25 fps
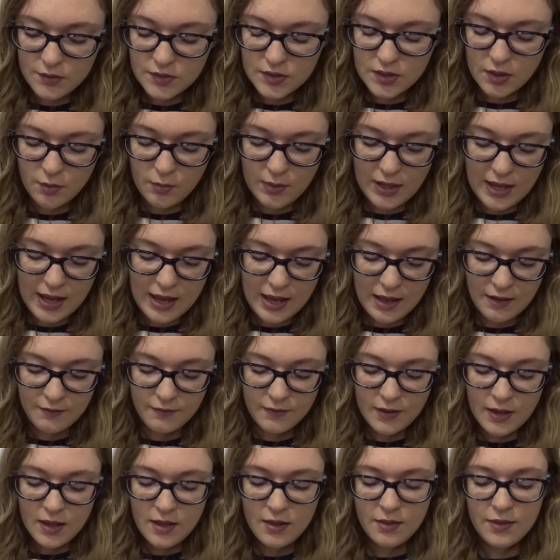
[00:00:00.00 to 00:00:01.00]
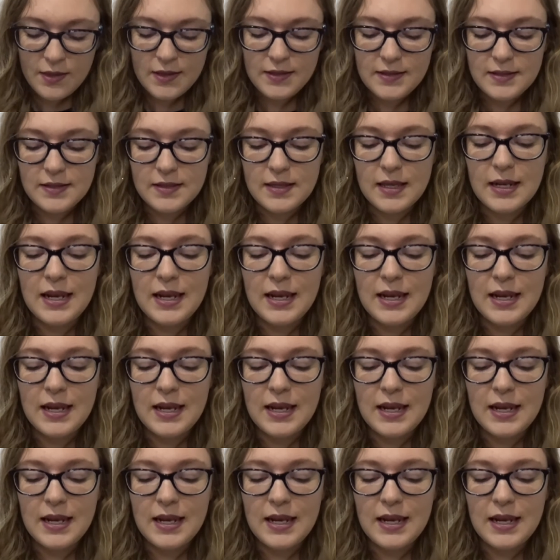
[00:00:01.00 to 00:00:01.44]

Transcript: So we have, this is a